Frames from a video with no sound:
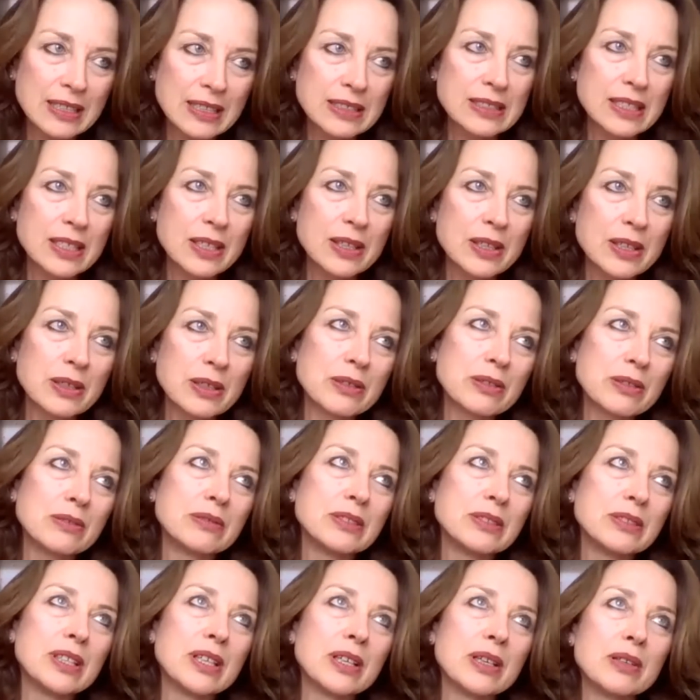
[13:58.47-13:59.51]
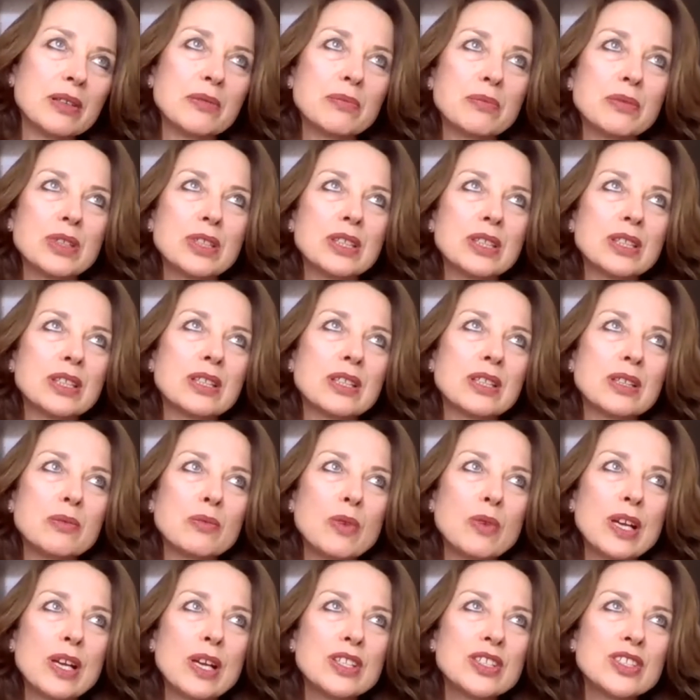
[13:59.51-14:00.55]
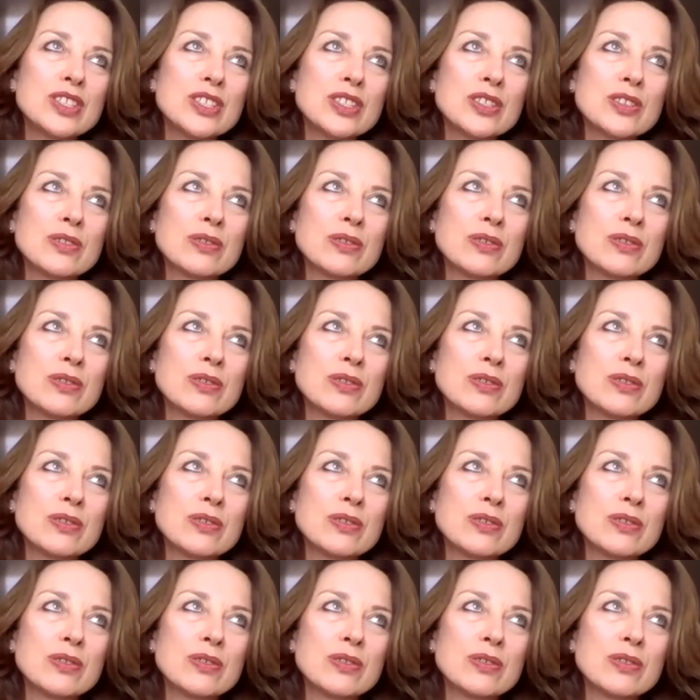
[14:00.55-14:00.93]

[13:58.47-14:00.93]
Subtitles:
So, you know, when do you?